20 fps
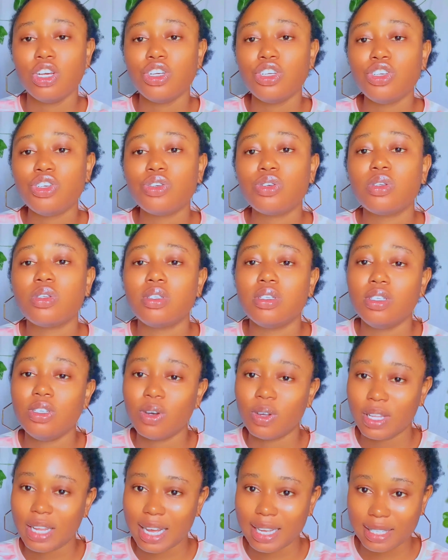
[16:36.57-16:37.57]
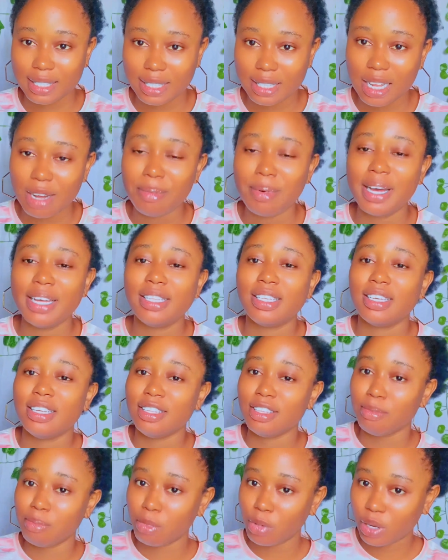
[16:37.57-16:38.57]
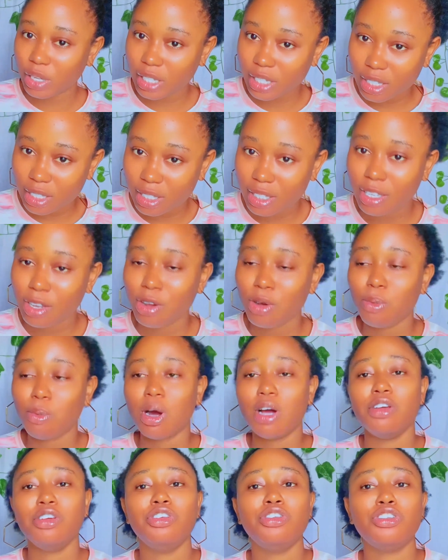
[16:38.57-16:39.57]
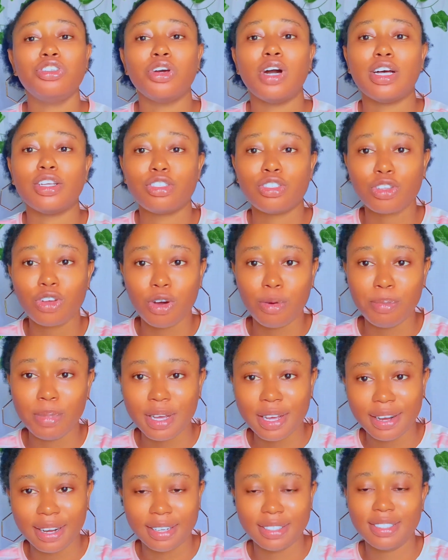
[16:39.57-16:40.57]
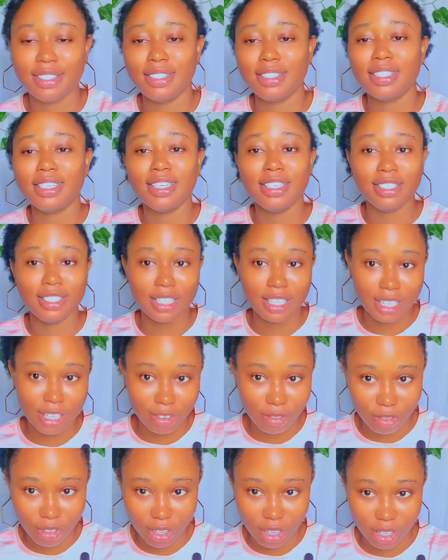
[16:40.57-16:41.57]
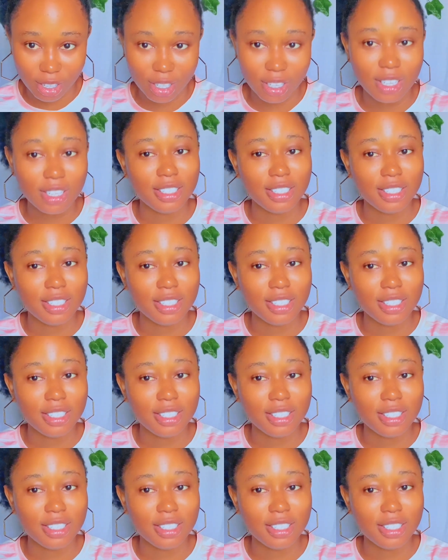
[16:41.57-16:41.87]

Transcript: Use your niacinamide in the morning while you use your ascorbic acid in the evening.